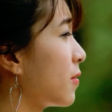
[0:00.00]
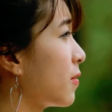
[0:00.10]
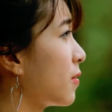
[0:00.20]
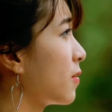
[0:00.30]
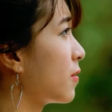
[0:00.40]

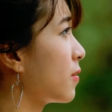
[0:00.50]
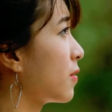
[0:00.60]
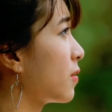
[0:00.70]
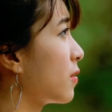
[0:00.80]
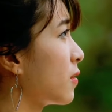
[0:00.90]

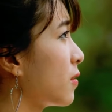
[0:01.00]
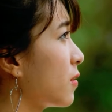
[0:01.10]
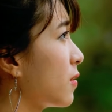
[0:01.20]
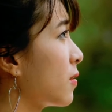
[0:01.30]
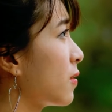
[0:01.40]

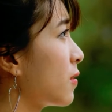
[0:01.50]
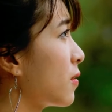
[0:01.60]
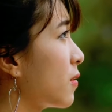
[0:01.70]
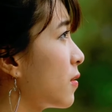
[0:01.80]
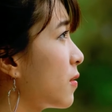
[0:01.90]

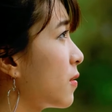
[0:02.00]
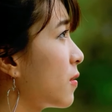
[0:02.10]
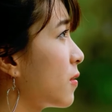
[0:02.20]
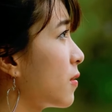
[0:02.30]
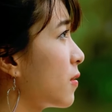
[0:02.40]

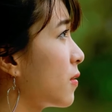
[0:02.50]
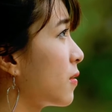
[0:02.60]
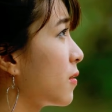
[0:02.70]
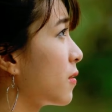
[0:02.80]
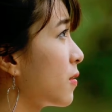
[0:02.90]

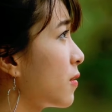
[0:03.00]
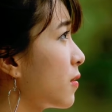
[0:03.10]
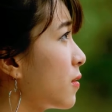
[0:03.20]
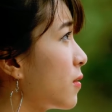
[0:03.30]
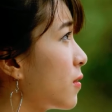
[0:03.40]

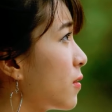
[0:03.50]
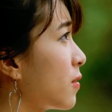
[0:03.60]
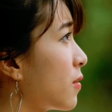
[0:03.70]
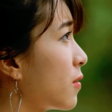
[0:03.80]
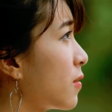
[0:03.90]

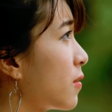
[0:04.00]
Nobody speaks.